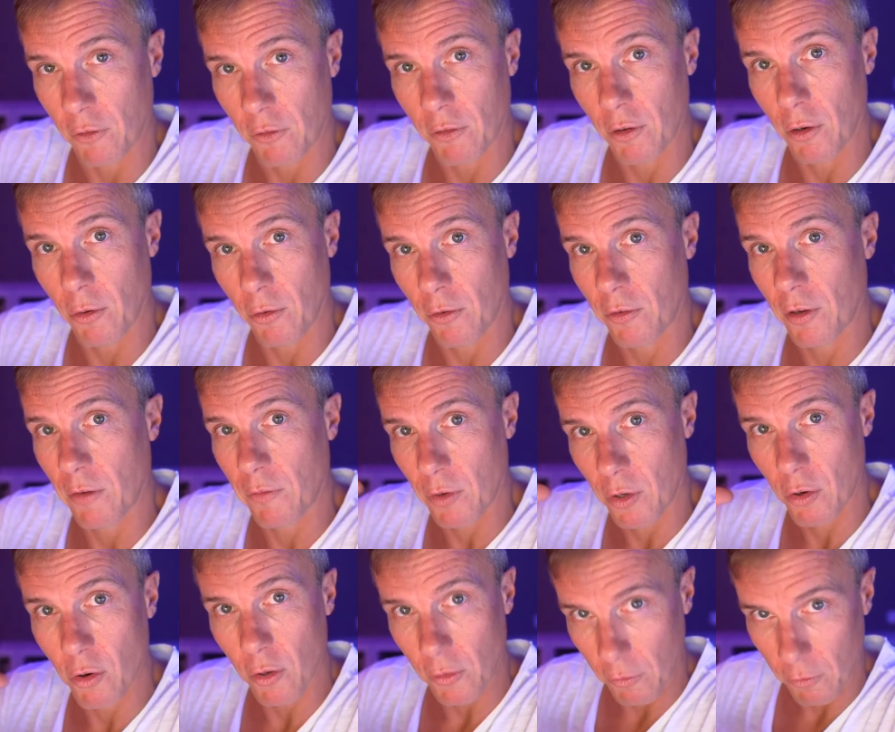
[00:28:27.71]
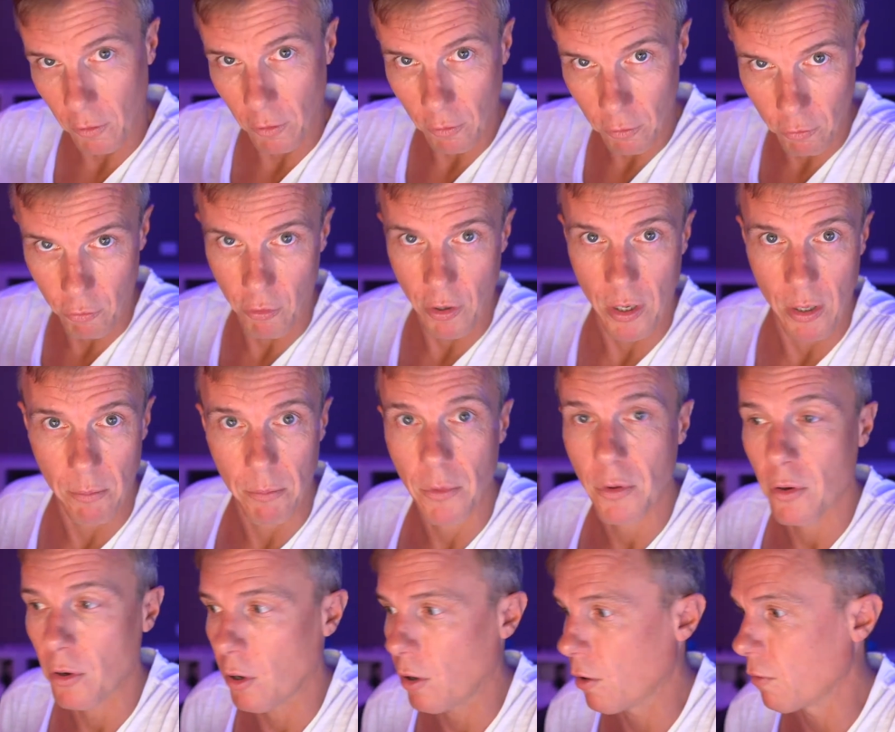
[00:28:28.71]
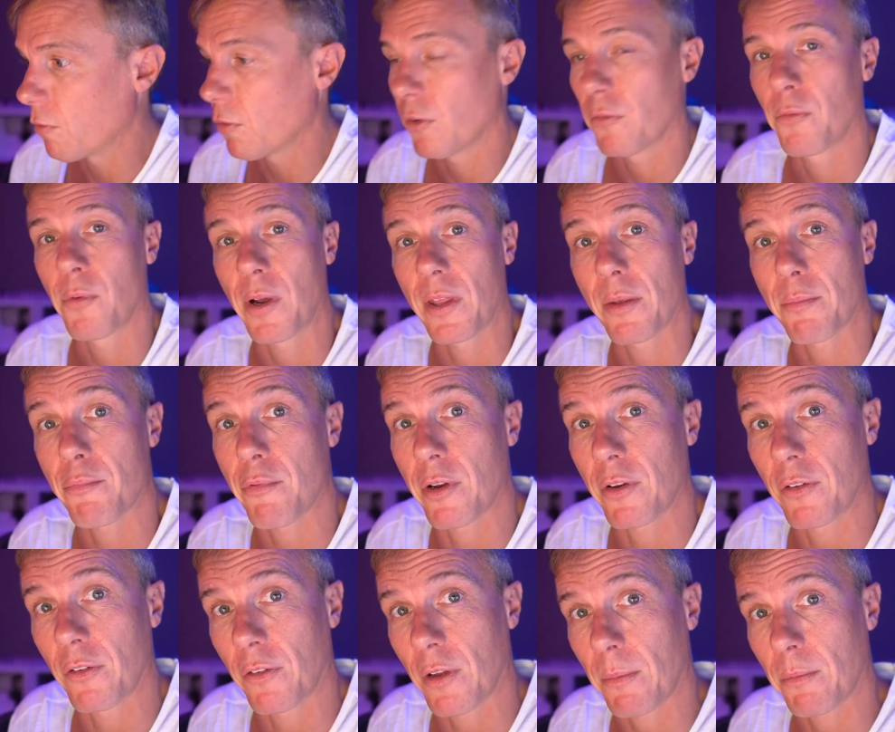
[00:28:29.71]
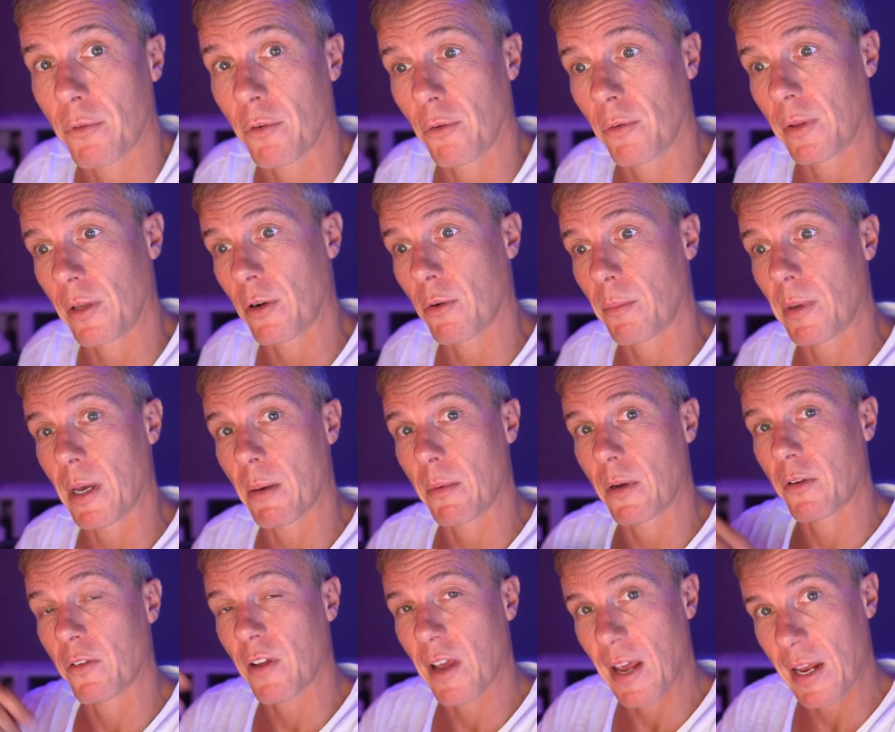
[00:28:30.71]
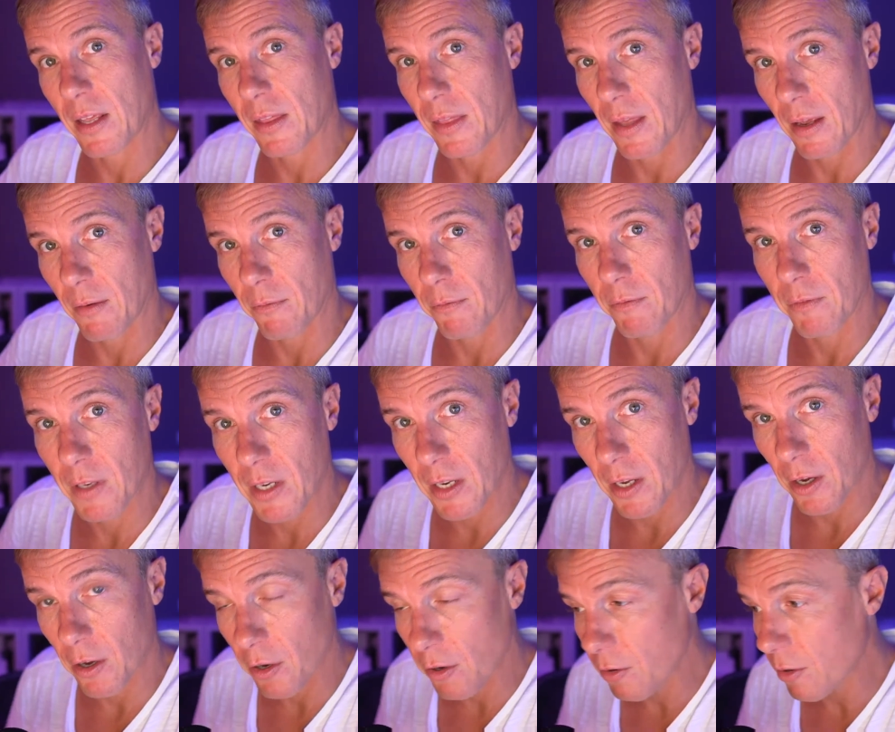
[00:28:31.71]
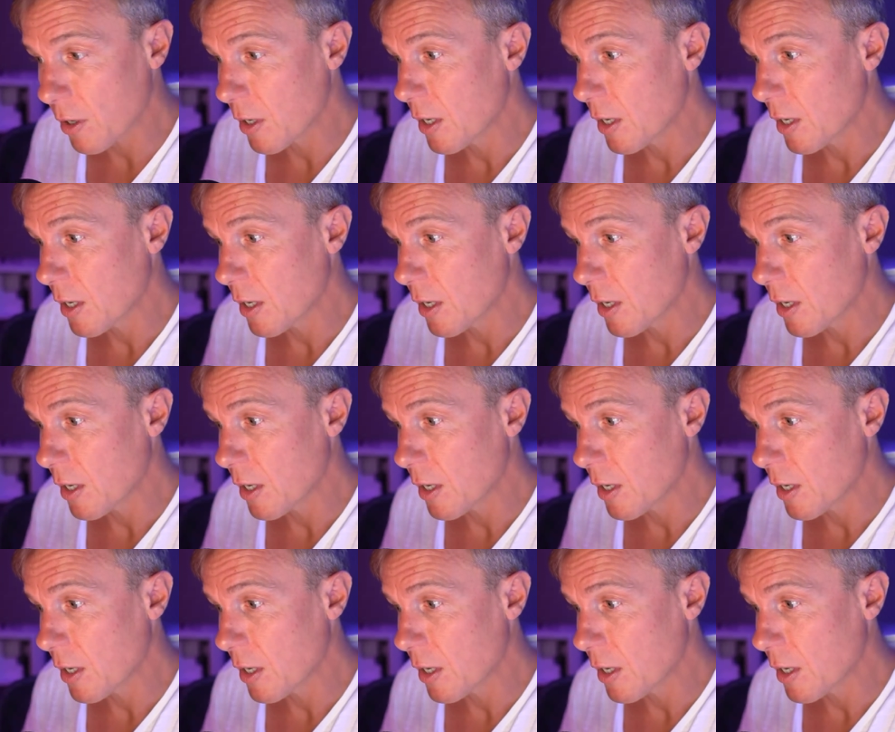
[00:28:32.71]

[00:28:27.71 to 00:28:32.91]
So I'll just have a constant stream of where the printer's up to, and then I'll be able to take that video